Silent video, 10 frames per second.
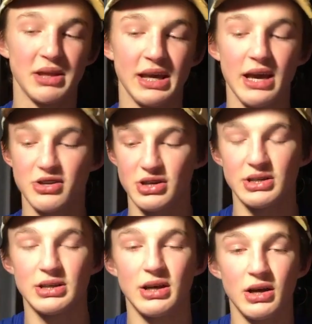They can't
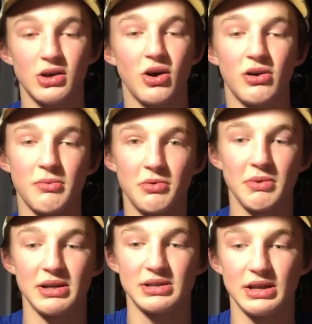just call them the
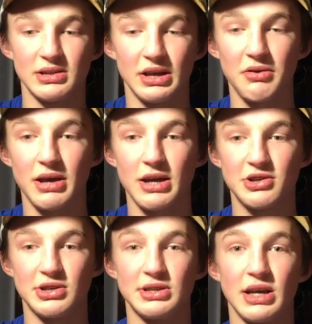Redskins. Like, you can't
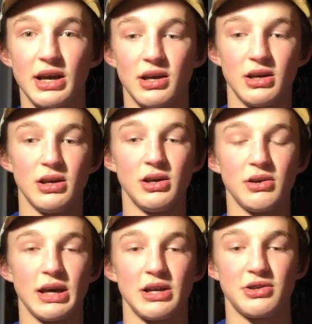just
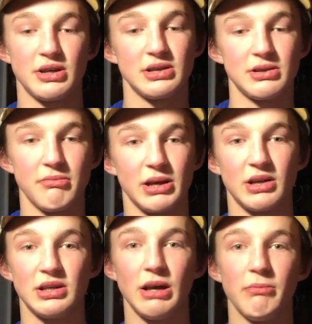make
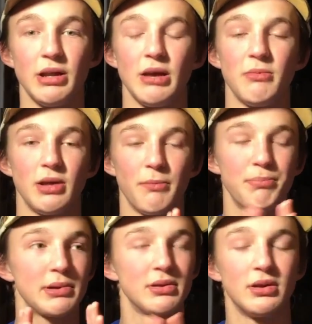a team named
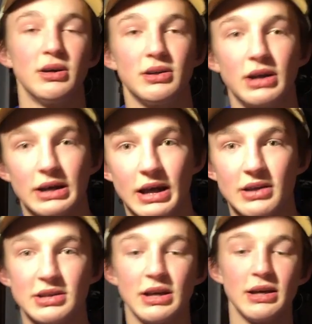up. I
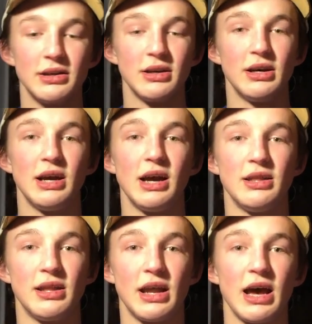can't say it,
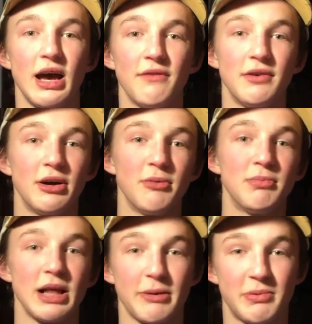and then have a
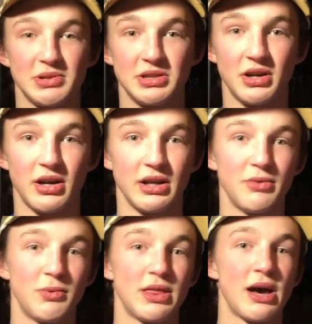black person on
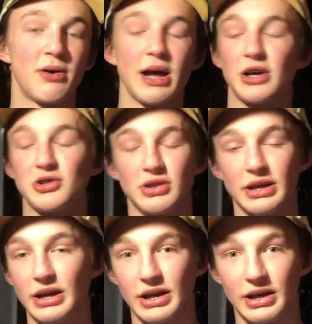it without actually
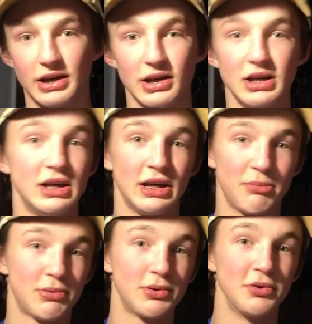getting it
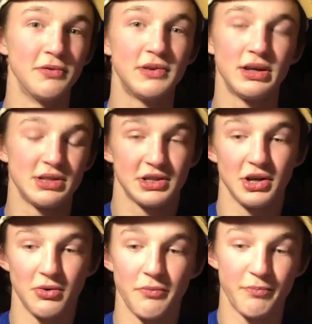approved.
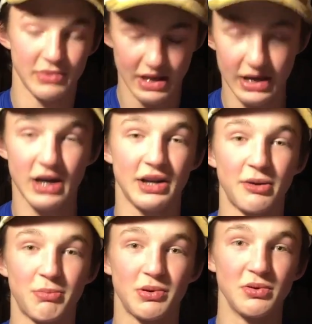So they got it
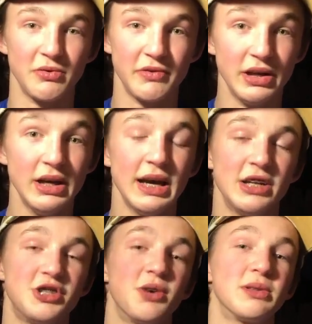approved
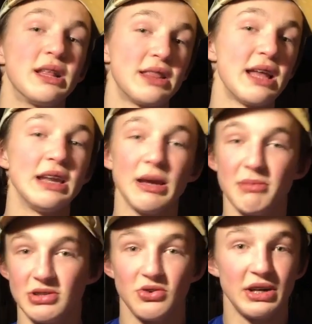and showed that
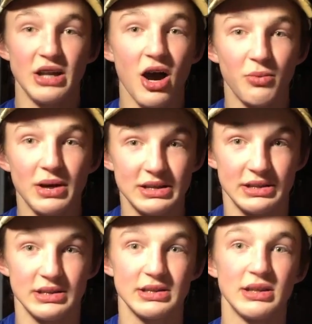name is literally not
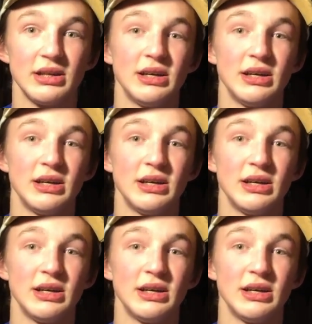racist.